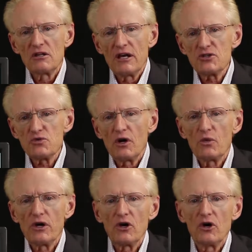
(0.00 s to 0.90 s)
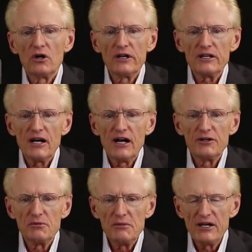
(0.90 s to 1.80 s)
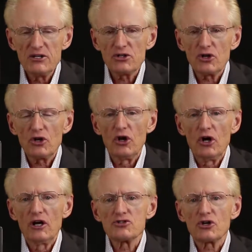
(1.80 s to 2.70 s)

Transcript: That's what we call a condemnation clause,